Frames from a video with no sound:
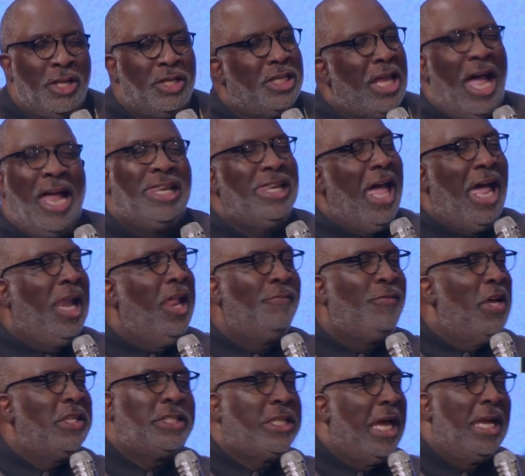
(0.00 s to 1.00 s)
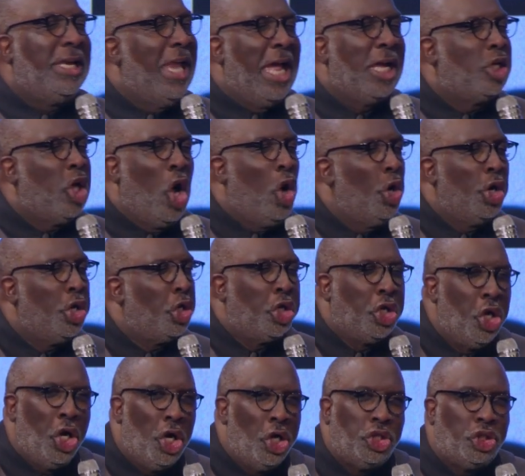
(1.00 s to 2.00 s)
A lot of us can let go of the
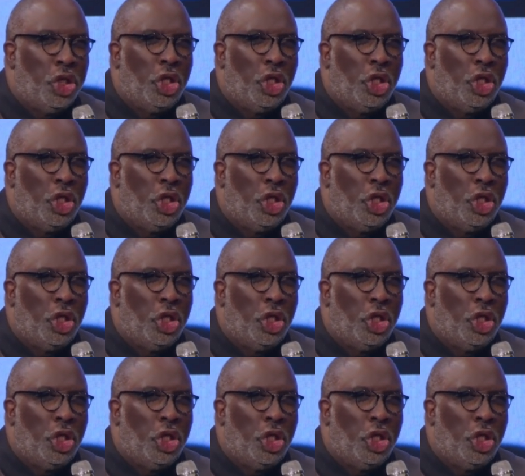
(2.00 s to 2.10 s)
good.